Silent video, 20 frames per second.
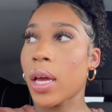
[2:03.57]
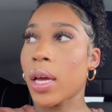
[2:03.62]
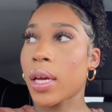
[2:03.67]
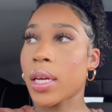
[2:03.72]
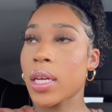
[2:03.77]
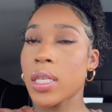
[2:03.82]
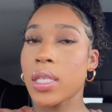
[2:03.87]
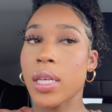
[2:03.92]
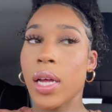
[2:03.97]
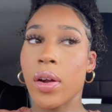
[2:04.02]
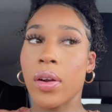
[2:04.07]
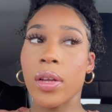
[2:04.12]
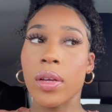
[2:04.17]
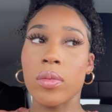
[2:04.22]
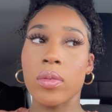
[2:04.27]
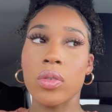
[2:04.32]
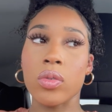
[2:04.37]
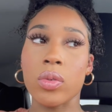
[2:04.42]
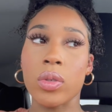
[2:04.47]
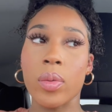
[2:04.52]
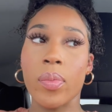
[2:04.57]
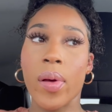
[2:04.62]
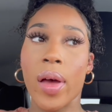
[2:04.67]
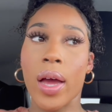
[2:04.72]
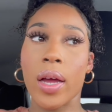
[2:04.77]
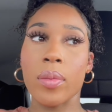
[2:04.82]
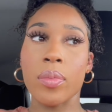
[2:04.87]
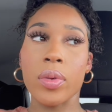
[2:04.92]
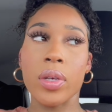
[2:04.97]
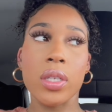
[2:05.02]
I guess Saturday was really
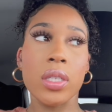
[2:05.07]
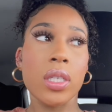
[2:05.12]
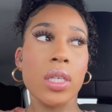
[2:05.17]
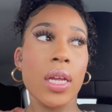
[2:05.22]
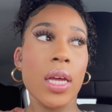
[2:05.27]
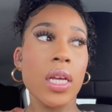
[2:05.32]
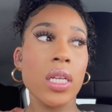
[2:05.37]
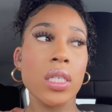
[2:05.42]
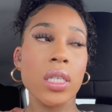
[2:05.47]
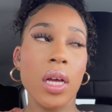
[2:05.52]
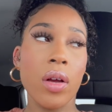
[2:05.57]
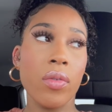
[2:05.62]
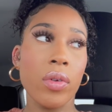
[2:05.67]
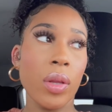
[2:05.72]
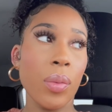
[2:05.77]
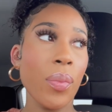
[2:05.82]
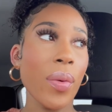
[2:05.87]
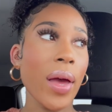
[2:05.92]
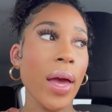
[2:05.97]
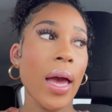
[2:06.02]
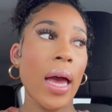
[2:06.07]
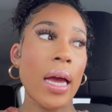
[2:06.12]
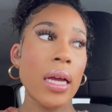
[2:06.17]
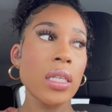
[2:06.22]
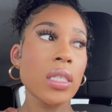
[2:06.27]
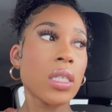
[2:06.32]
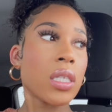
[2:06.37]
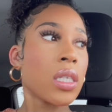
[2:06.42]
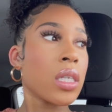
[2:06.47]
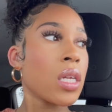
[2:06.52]
packed, but today it's not really
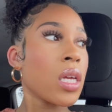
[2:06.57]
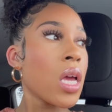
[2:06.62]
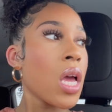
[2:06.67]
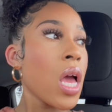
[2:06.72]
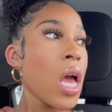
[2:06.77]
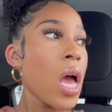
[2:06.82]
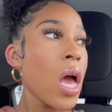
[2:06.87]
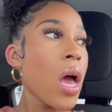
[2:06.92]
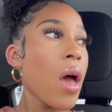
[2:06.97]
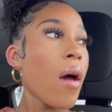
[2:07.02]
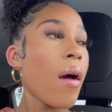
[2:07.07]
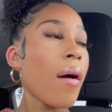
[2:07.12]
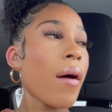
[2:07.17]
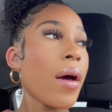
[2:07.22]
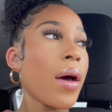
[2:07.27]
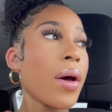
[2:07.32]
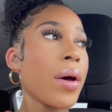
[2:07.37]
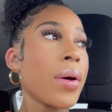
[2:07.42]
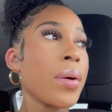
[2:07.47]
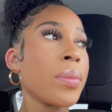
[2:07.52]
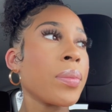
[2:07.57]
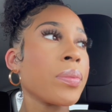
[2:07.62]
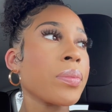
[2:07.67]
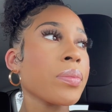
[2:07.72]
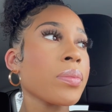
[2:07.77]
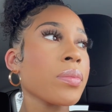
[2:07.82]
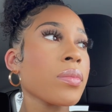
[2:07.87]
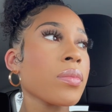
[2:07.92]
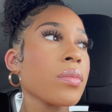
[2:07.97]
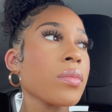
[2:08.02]
packed, um
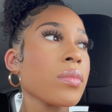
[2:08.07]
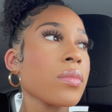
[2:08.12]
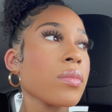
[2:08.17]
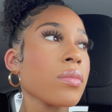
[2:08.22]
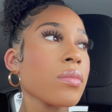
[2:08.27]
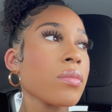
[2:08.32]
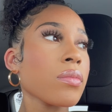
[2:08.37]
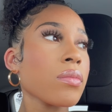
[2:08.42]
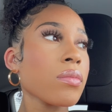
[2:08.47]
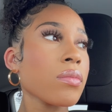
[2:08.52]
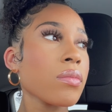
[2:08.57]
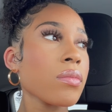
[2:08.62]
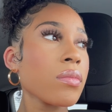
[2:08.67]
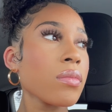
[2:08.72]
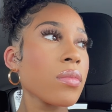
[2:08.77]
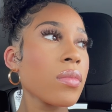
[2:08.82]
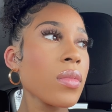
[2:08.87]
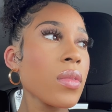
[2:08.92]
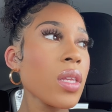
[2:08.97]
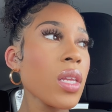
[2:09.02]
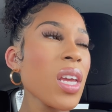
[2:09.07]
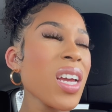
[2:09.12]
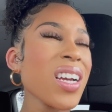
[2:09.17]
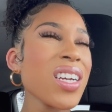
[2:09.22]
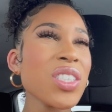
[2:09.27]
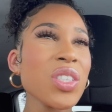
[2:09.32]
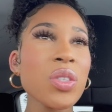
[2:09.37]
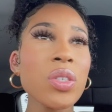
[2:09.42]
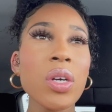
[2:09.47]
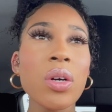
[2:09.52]
because,
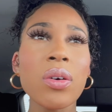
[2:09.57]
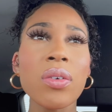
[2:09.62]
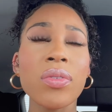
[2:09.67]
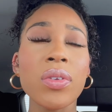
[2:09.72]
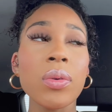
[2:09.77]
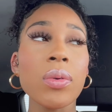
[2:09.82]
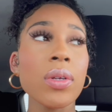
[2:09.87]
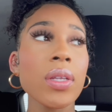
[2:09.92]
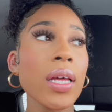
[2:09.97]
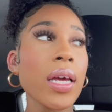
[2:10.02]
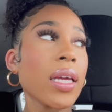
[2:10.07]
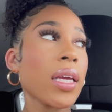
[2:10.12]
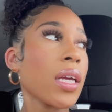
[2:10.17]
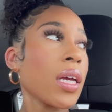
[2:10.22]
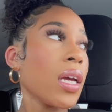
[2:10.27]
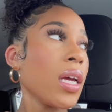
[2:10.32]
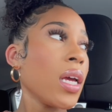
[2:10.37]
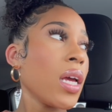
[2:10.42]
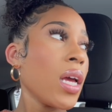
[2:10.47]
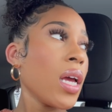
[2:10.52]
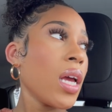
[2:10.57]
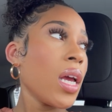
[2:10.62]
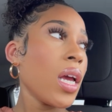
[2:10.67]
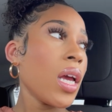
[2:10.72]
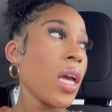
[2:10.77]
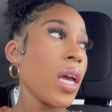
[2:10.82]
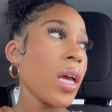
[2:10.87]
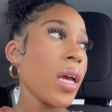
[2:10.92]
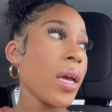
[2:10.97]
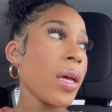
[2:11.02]
you know, if you were like
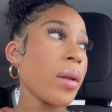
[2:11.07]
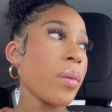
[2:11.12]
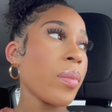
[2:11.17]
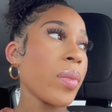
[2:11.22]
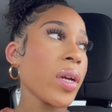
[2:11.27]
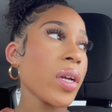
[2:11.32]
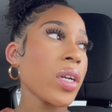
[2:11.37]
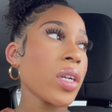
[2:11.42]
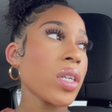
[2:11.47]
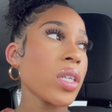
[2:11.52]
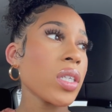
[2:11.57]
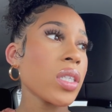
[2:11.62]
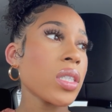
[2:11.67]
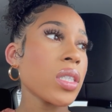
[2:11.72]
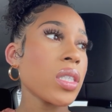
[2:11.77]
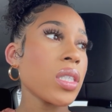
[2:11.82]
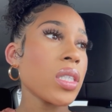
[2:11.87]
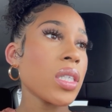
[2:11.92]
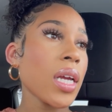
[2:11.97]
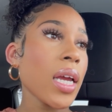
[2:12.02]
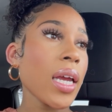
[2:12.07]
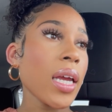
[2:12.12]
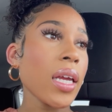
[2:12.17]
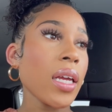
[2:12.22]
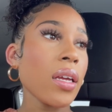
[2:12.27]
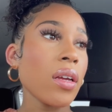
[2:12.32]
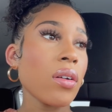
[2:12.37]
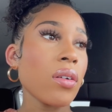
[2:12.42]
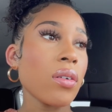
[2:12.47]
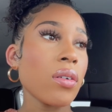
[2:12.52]
in a bigger
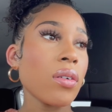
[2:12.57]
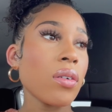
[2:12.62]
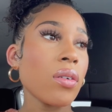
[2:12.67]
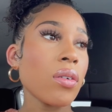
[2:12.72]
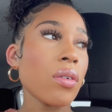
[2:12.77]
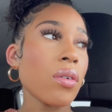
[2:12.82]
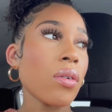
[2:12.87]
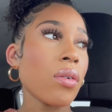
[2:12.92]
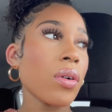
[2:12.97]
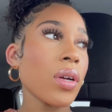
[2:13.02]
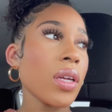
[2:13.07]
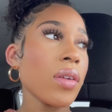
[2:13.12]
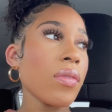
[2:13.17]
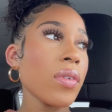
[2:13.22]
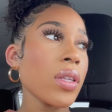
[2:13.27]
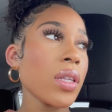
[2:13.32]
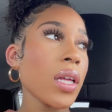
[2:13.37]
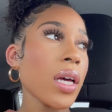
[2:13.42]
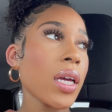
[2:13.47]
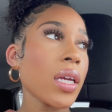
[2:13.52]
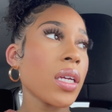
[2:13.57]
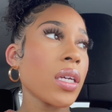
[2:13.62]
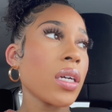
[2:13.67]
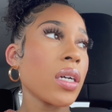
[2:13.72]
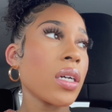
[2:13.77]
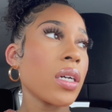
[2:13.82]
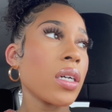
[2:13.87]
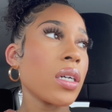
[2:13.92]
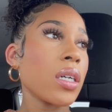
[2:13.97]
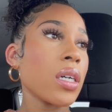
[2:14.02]
state, or even like
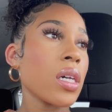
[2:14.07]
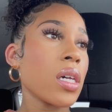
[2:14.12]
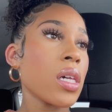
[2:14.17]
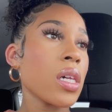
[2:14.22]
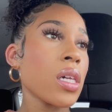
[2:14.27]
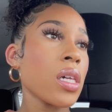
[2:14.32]
uh